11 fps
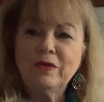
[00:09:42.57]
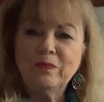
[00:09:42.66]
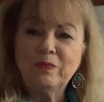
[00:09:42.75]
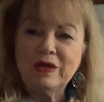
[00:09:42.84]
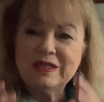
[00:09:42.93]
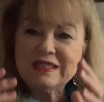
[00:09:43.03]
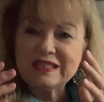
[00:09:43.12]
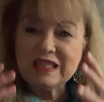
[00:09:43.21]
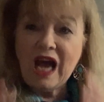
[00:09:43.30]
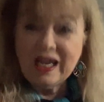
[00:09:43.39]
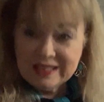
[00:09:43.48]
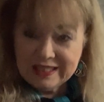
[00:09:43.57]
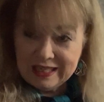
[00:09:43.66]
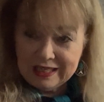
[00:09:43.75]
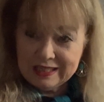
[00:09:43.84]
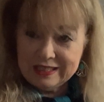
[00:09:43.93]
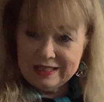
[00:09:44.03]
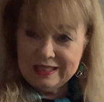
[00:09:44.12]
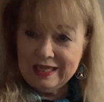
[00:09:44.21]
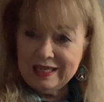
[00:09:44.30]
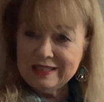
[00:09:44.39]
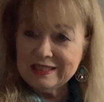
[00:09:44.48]
But he's
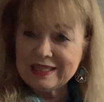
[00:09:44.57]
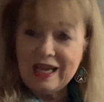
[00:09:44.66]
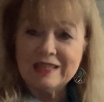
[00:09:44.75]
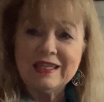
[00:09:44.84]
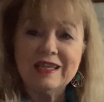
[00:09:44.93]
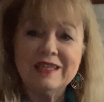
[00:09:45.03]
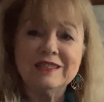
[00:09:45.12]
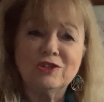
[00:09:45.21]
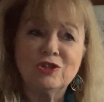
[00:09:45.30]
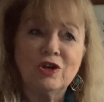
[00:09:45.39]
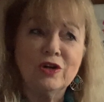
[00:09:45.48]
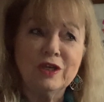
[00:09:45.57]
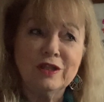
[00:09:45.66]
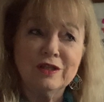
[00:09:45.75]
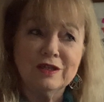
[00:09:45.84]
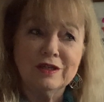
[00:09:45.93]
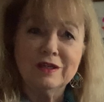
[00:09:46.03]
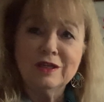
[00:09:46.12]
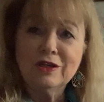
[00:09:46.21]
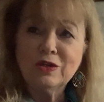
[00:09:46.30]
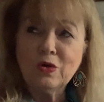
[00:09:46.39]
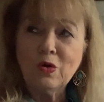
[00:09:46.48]
constantly turning the
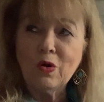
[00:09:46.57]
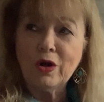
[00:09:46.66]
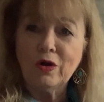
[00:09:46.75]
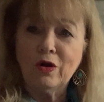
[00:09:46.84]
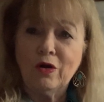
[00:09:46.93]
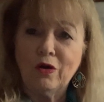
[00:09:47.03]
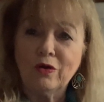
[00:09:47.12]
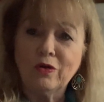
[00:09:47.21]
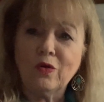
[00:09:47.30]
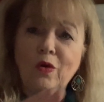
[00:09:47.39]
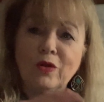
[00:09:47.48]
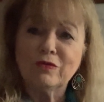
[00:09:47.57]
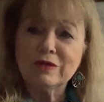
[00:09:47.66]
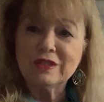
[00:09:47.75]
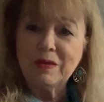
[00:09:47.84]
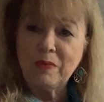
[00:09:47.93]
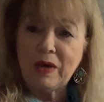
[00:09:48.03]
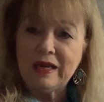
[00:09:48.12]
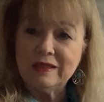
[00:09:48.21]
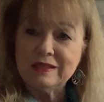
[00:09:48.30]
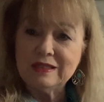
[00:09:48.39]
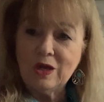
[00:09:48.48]
corner or going through
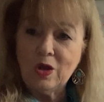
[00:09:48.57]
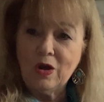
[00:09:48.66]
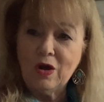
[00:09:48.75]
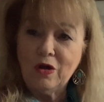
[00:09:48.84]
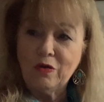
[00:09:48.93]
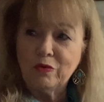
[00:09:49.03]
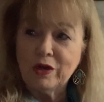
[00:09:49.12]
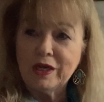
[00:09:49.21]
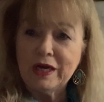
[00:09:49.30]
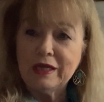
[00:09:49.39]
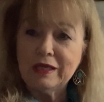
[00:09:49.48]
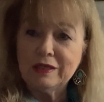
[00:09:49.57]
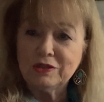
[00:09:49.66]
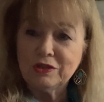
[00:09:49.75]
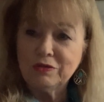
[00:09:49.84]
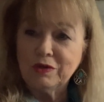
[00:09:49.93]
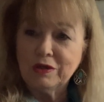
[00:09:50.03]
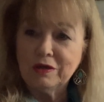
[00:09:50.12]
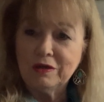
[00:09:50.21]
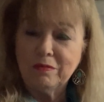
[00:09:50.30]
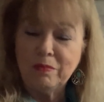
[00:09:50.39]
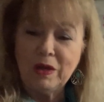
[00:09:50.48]
somebody's yard or running into
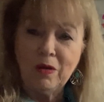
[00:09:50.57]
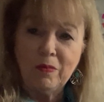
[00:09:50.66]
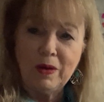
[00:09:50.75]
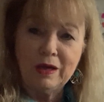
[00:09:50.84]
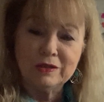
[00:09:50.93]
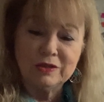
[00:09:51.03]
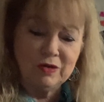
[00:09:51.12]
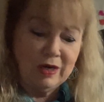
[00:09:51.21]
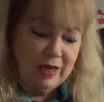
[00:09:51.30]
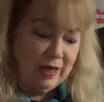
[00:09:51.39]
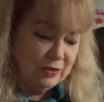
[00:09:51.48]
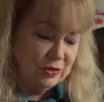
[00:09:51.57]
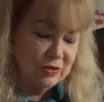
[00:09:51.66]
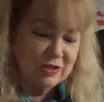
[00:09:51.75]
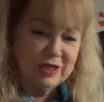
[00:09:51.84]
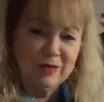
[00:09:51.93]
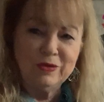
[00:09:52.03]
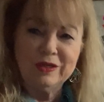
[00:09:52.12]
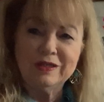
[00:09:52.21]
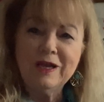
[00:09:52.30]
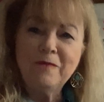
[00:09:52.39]
a mailbox or a house or something.